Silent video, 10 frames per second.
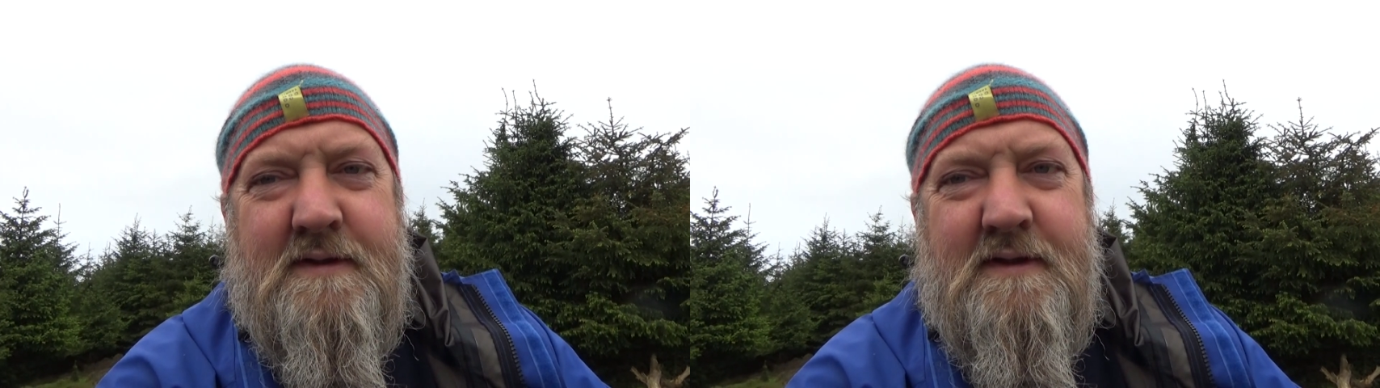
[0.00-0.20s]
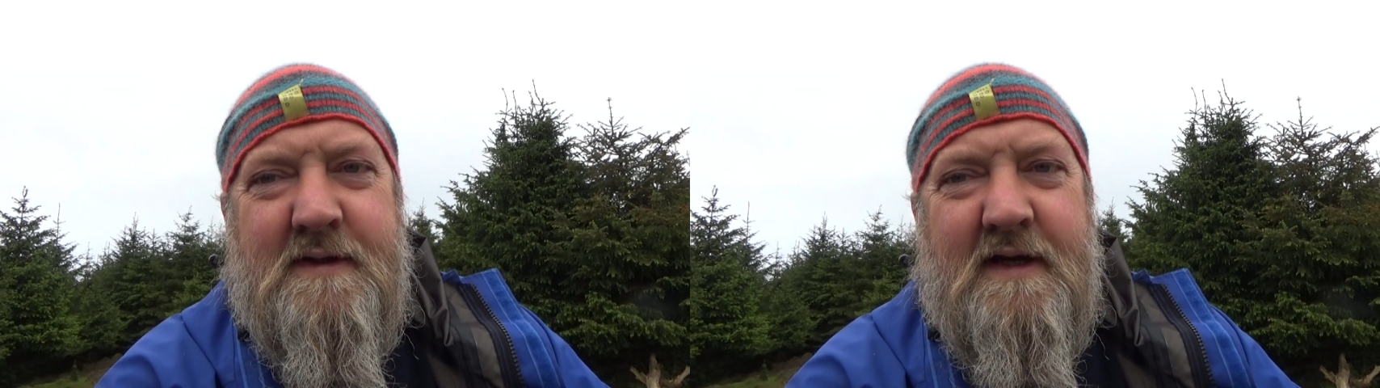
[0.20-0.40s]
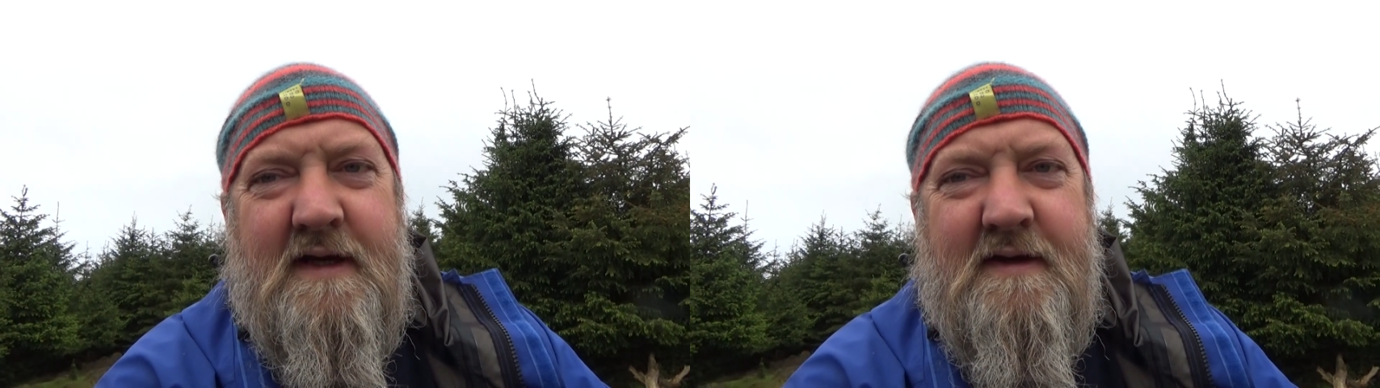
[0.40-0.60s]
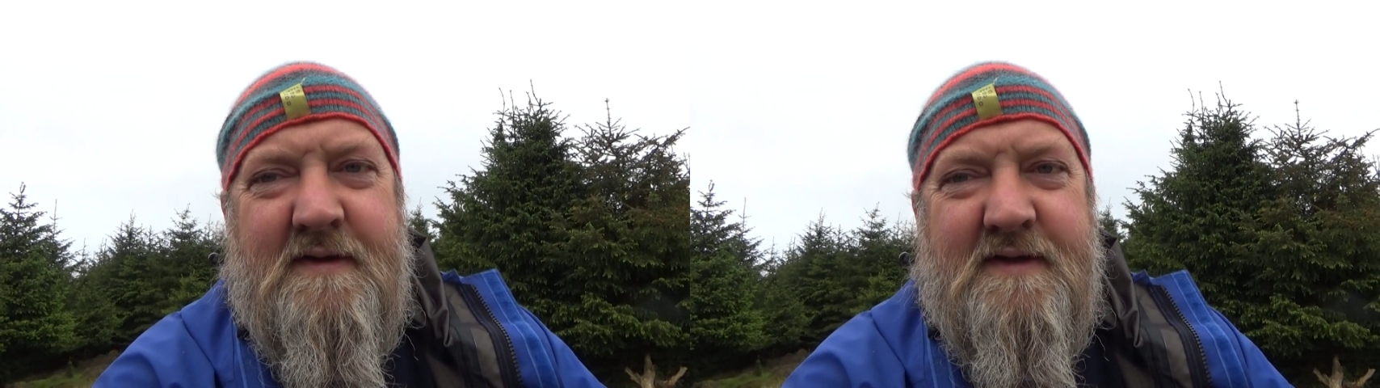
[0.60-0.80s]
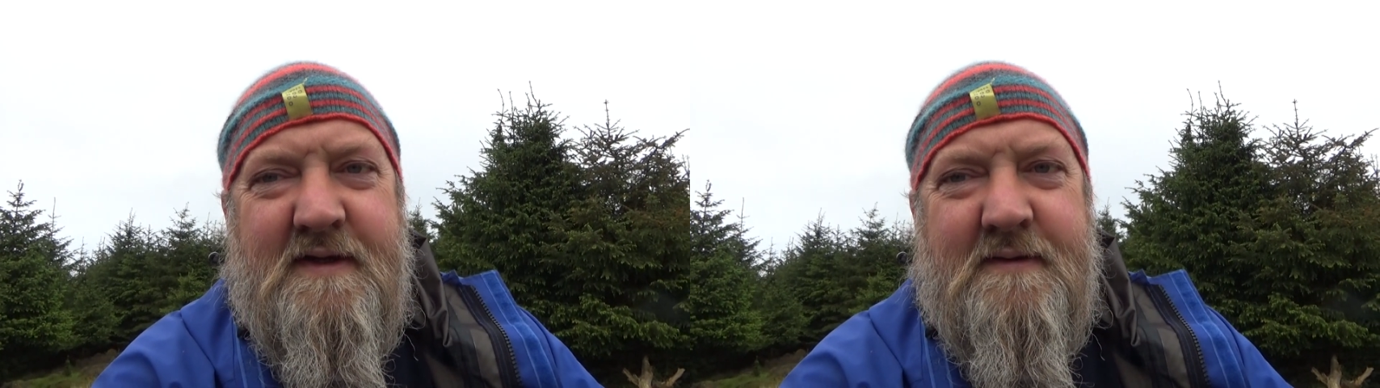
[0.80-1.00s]
your higher
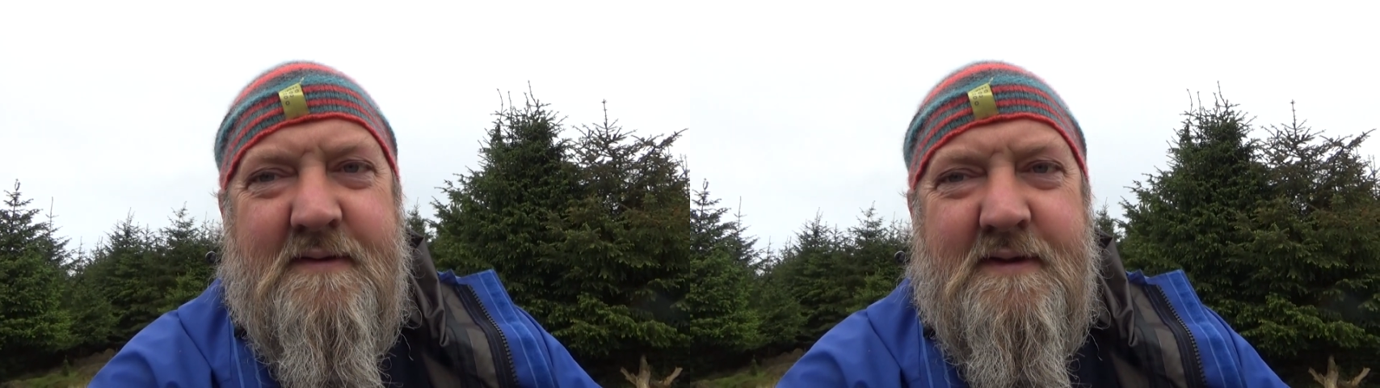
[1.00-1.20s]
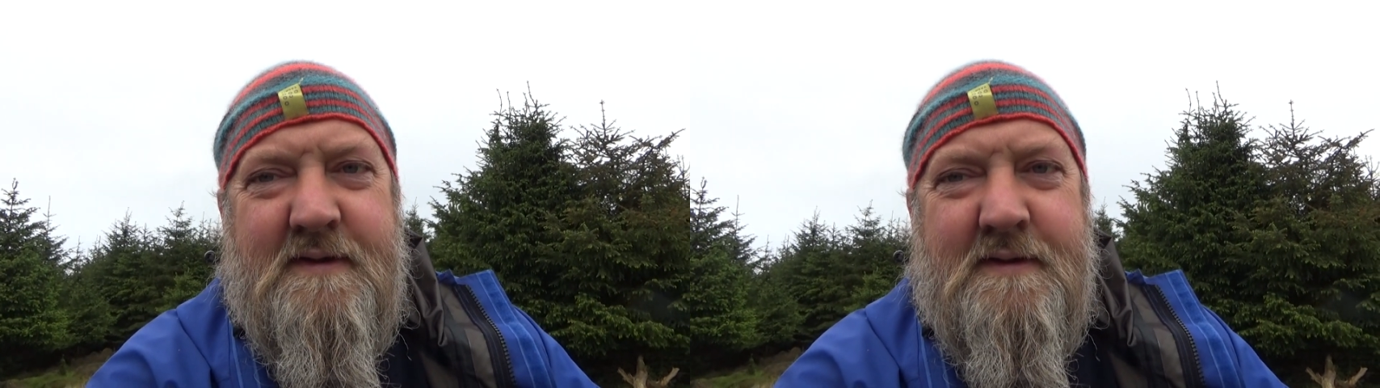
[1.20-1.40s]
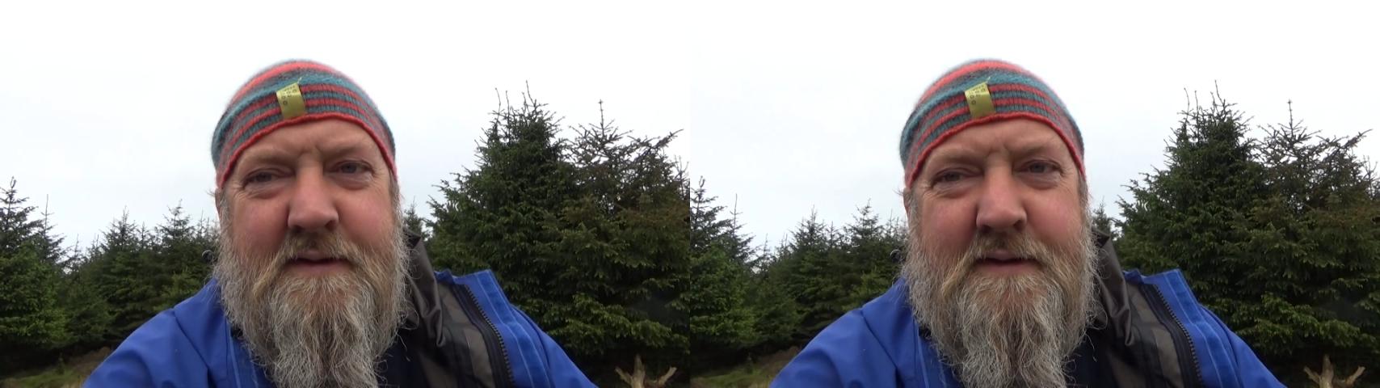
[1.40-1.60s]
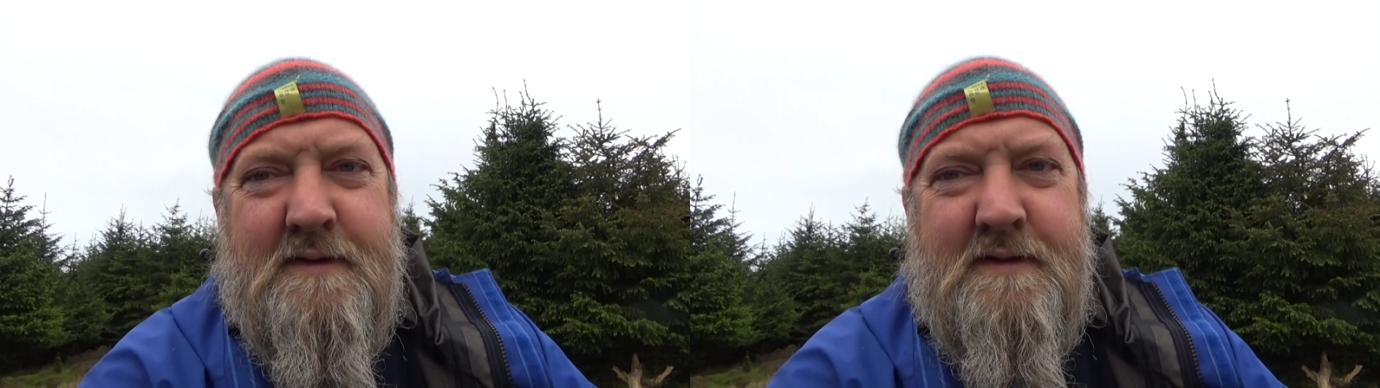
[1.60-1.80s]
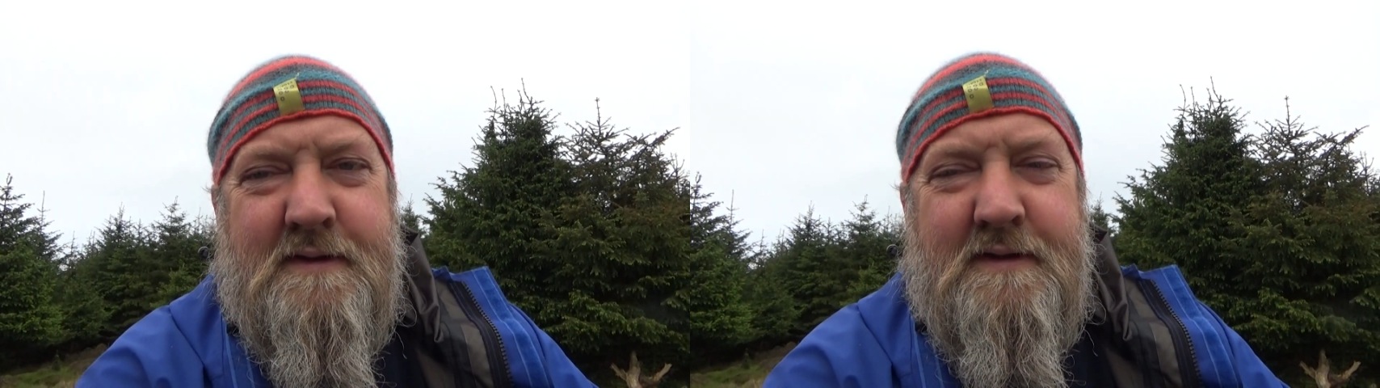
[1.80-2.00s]
self,
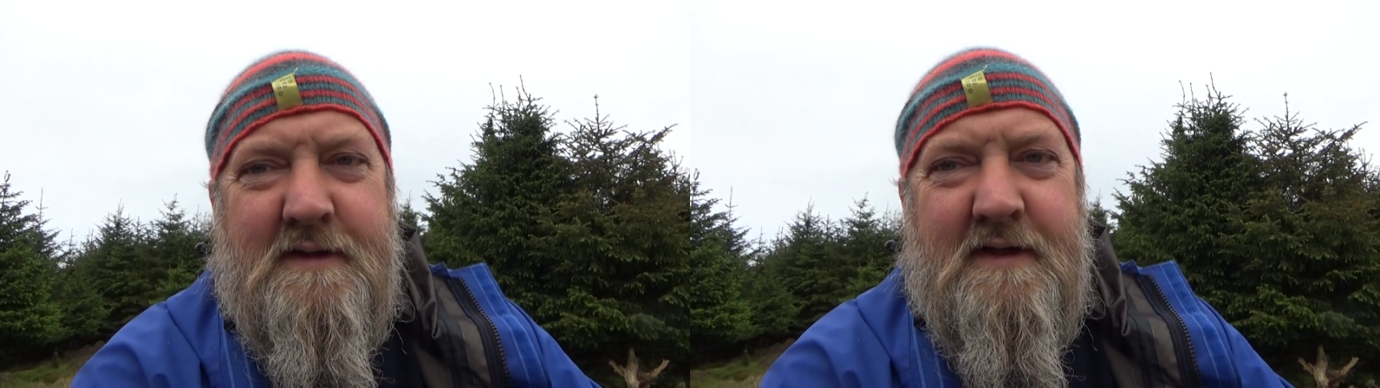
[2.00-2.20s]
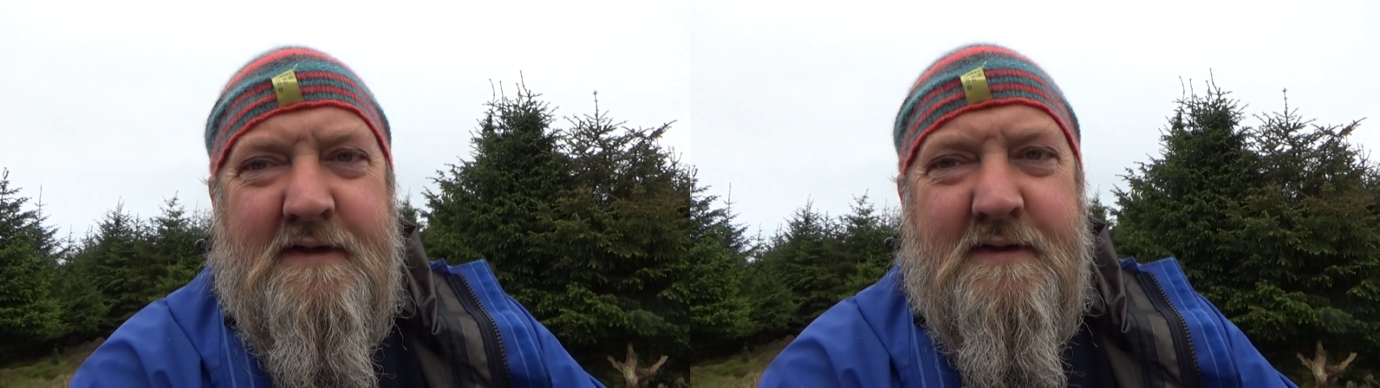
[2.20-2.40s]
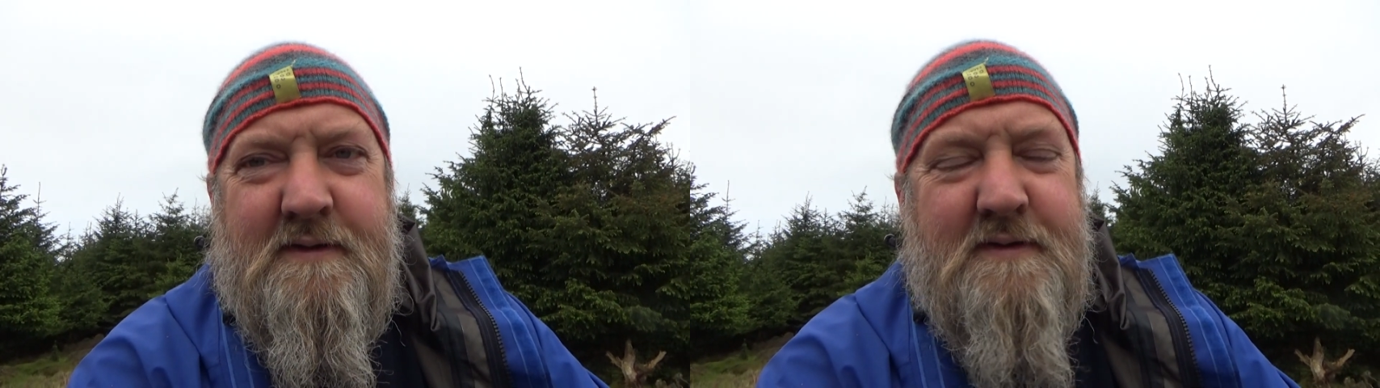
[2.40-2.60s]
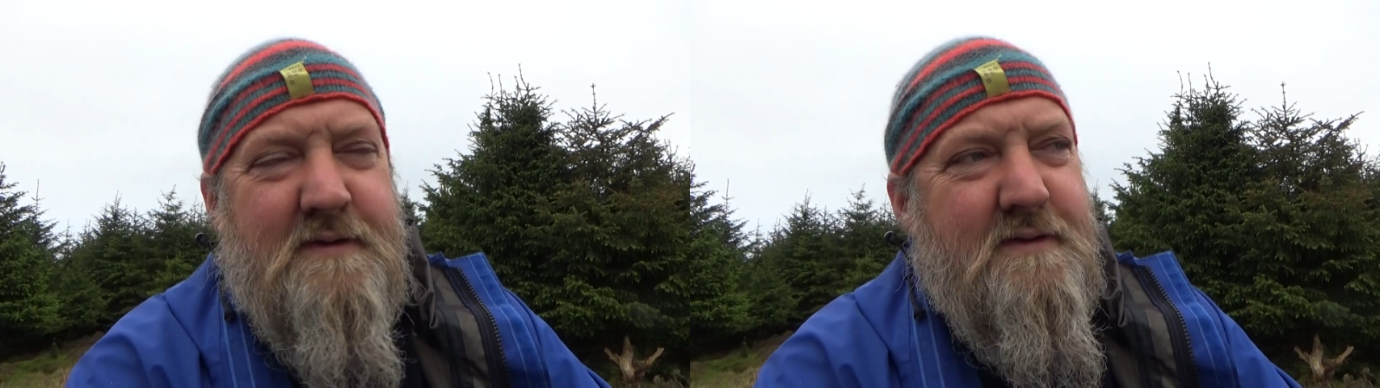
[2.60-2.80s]
your angel.